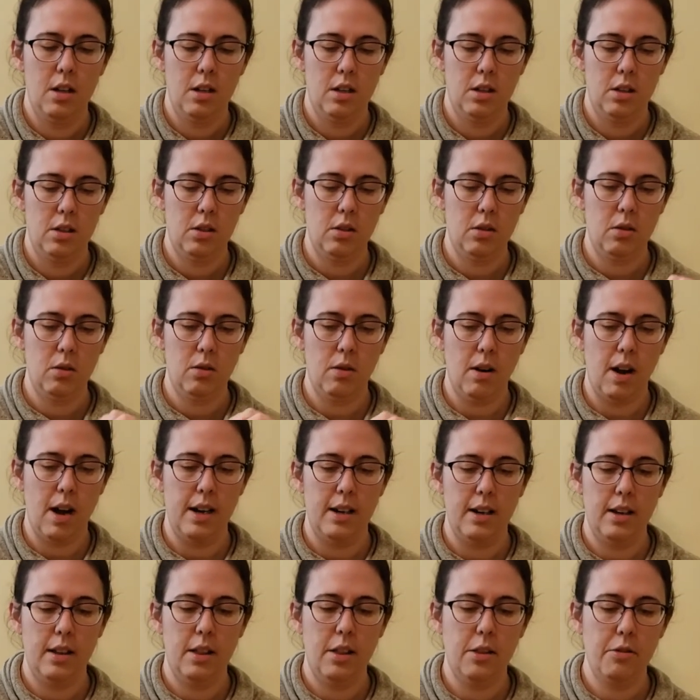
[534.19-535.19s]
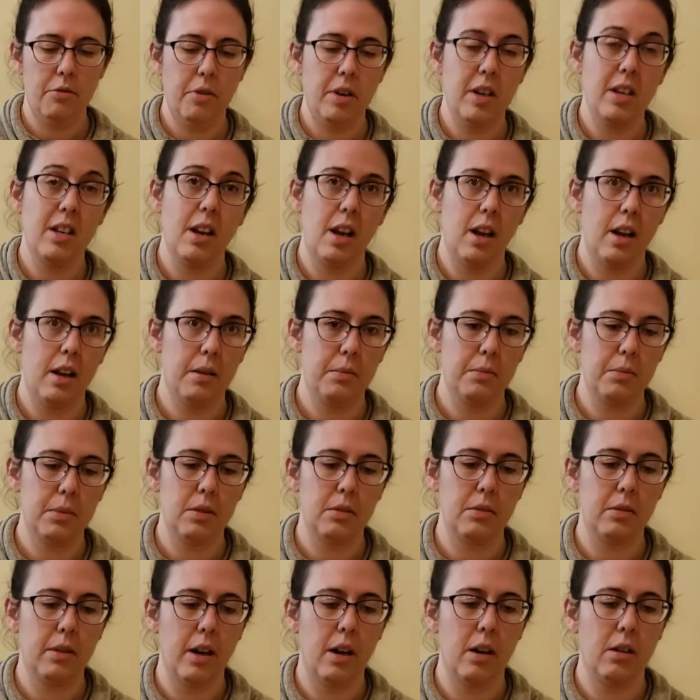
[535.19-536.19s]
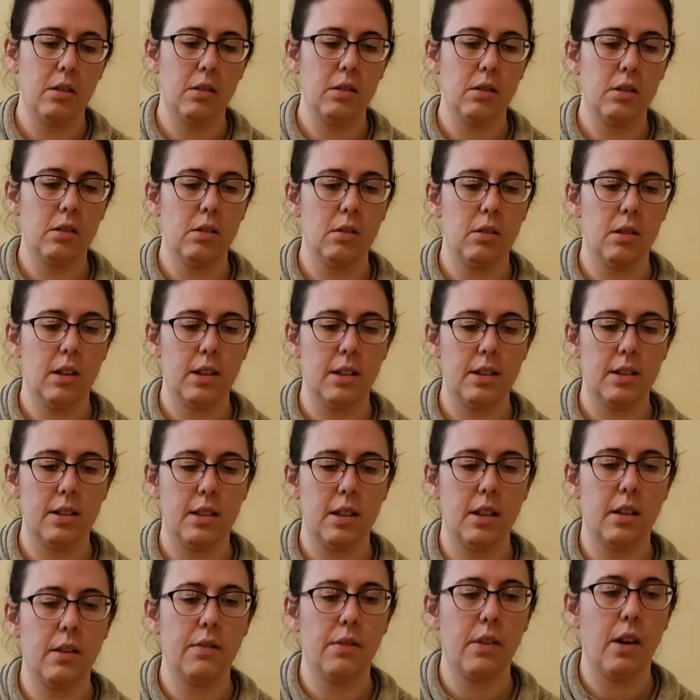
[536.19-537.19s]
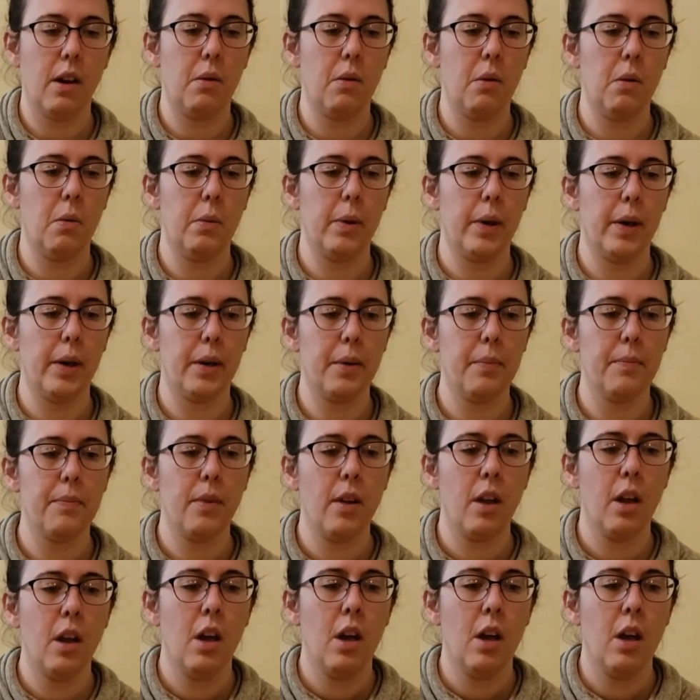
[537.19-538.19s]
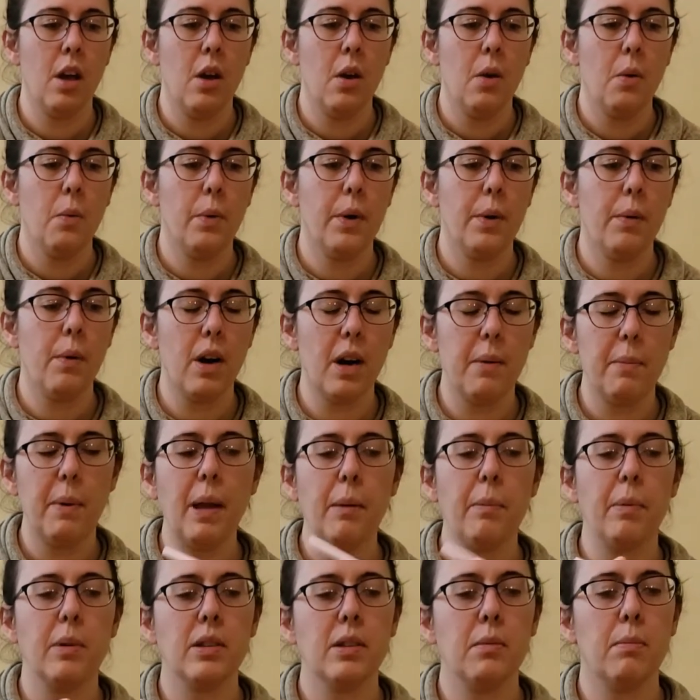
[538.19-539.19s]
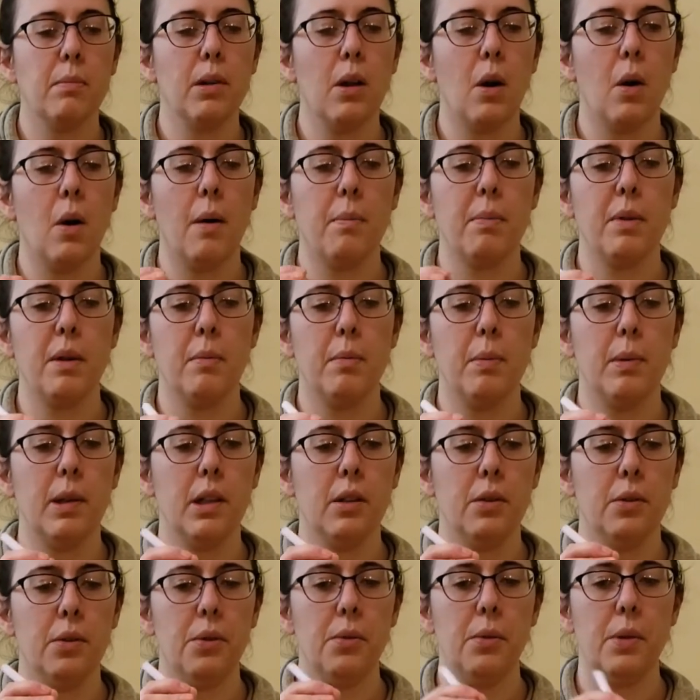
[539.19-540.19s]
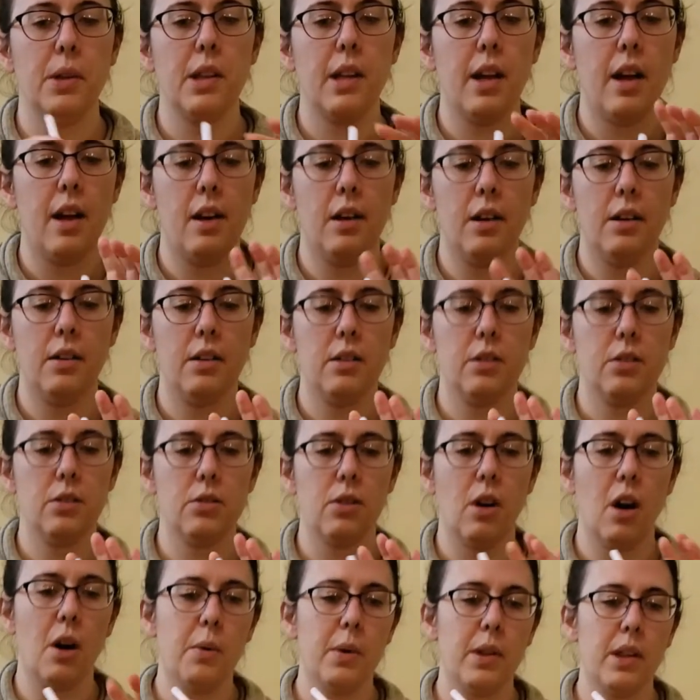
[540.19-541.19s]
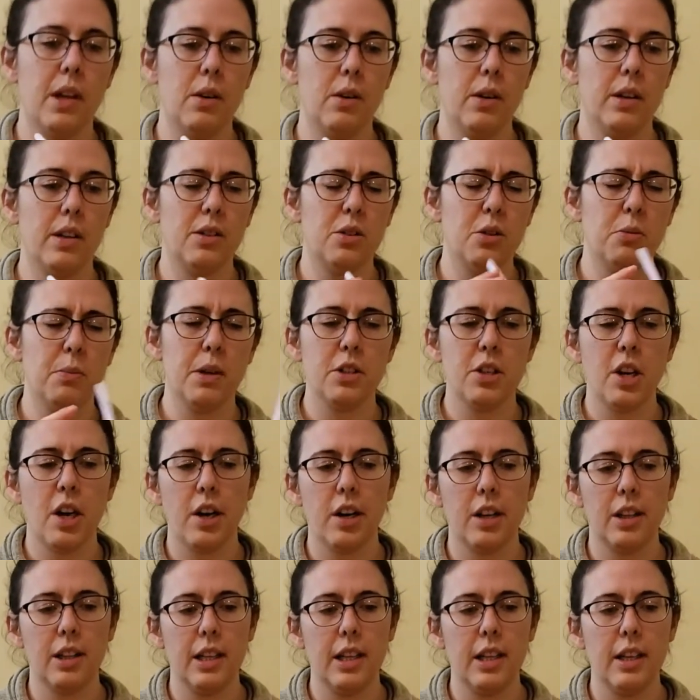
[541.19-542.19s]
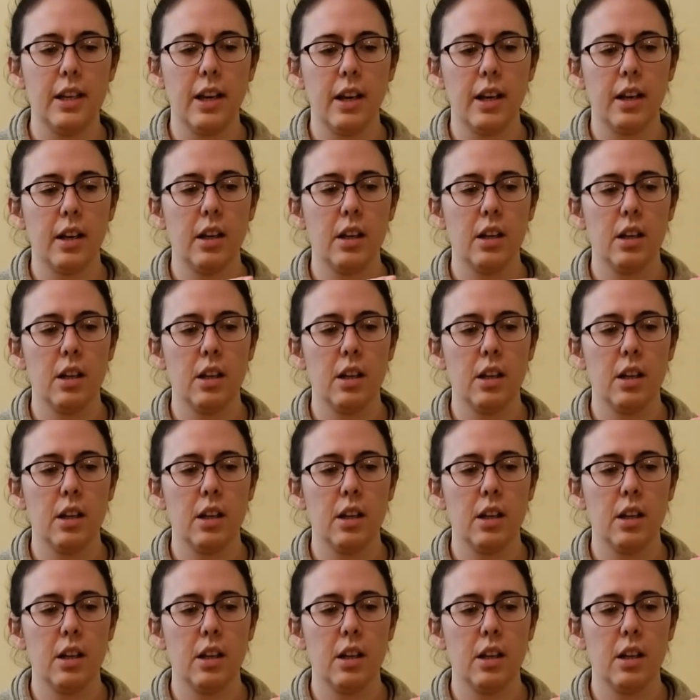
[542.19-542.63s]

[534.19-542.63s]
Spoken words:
So I did 3 times around, so let's see if that will work. We want to be able to blow up the balloon with the end of the straw without too much air leaking.